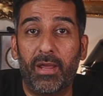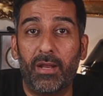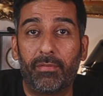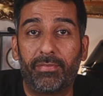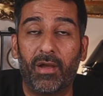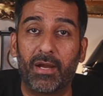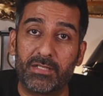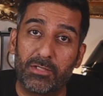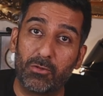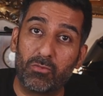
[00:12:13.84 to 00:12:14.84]
your inner
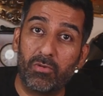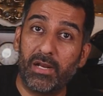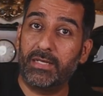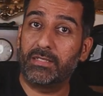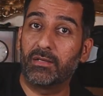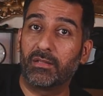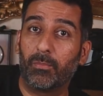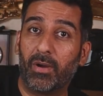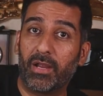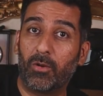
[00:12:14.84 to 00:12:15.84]
thighs to really turn
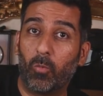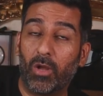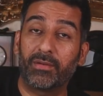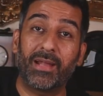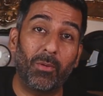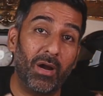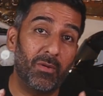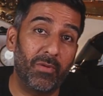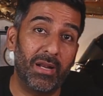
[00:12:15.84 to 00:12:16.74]
the bike well. Now, I